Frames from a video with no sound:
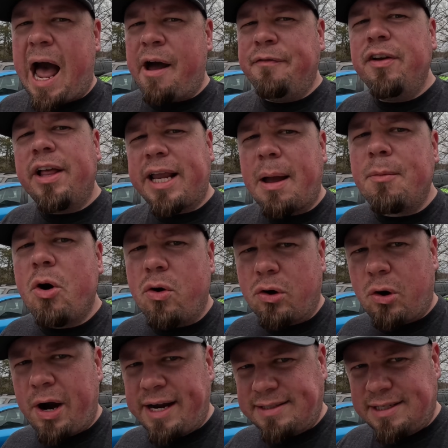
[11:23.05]
feel like I'm going
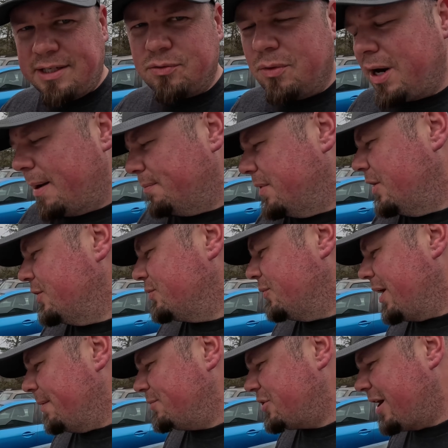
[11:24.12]
crazy is what
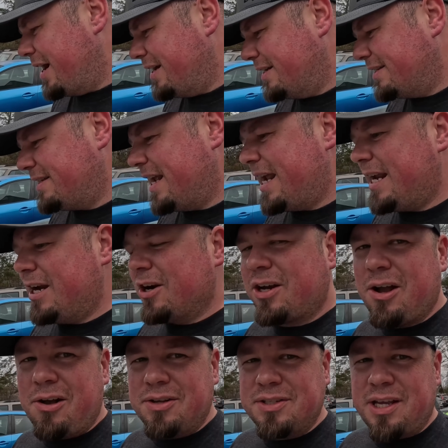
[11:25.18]
I'm trying to say here,
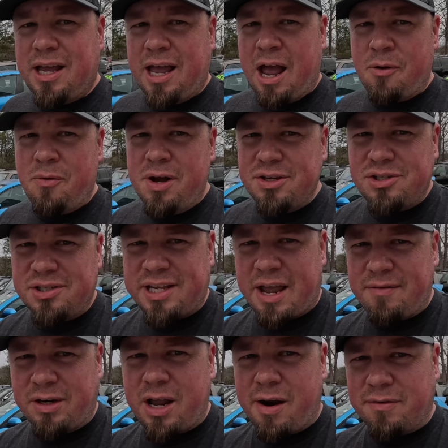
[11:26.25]
because I was just
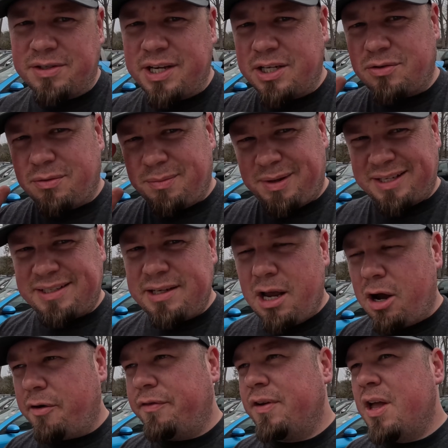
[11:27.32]
having a conversation with
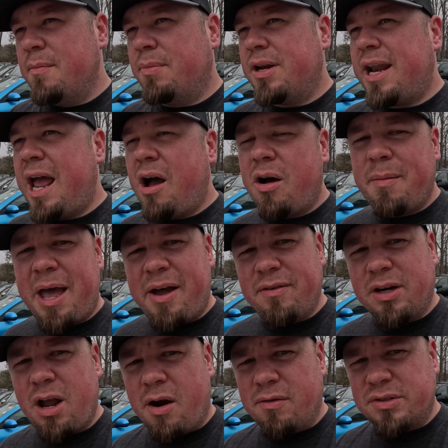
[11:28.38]
myself, but now I'm
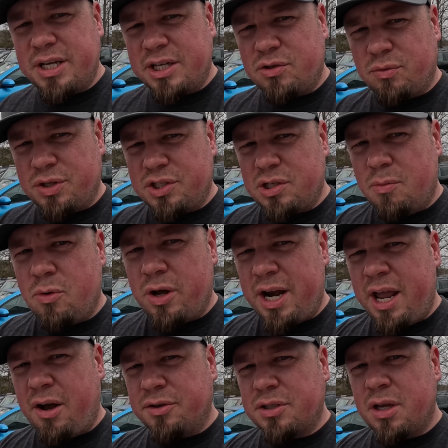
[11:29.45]
having a conversation with someone
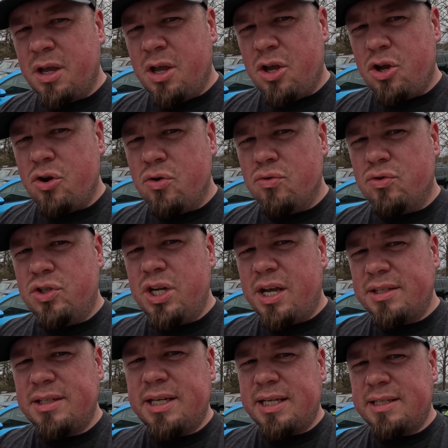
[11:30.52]
else who
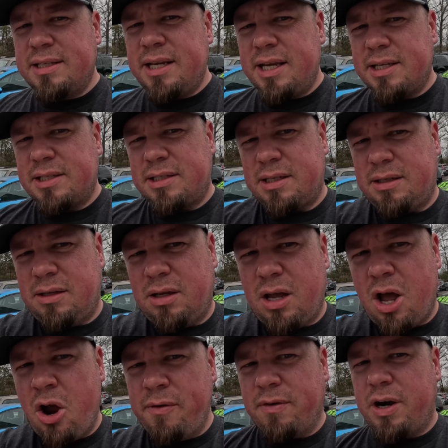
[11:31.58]
doesn't exist
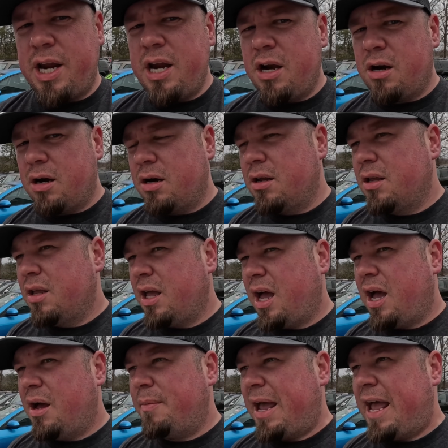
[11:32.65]
over here
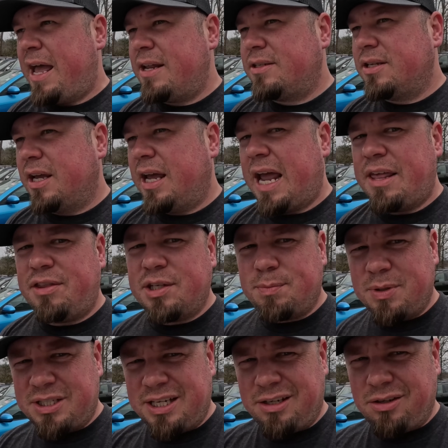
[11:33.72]
at this
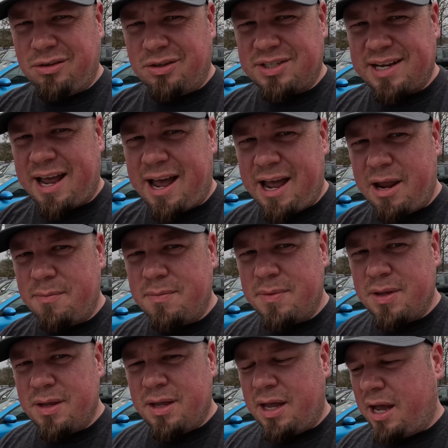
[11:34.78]
particular time.
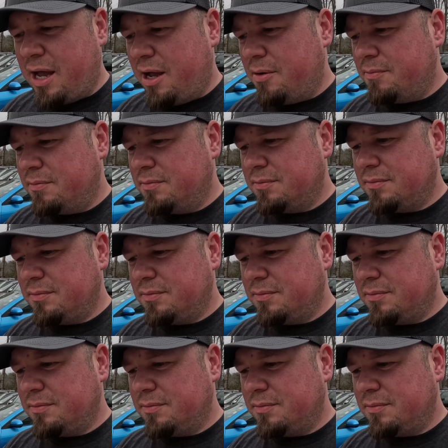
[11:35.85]
I'm